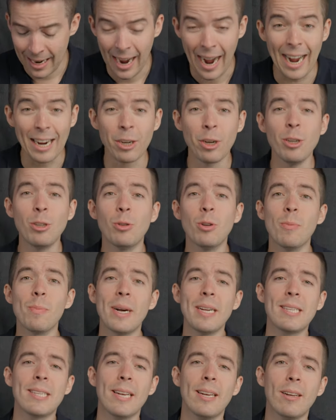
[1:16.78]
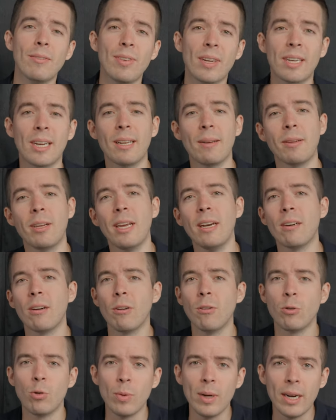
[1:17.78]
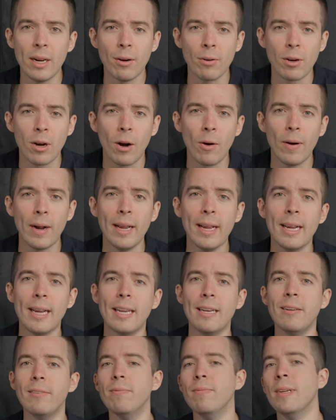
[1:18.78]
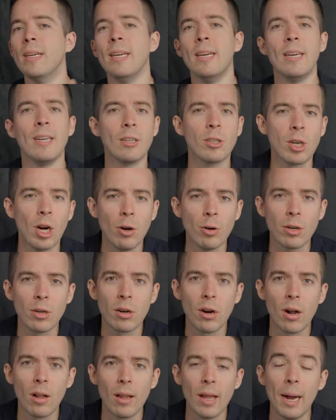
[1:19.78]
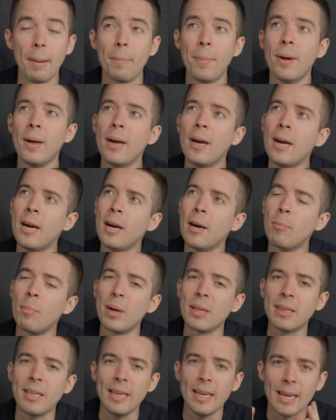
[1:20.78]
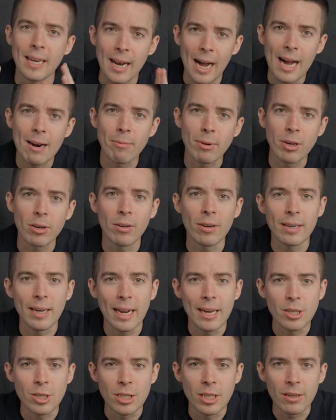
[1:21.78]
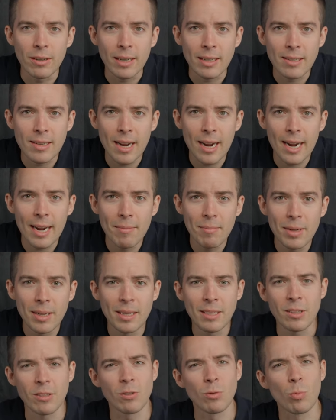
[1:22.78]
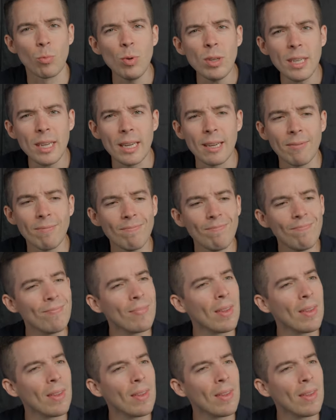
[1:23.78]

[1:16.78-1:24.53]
I could do it myself. I could get an Arduino going and code it all up, but the non-recurring engineering time just really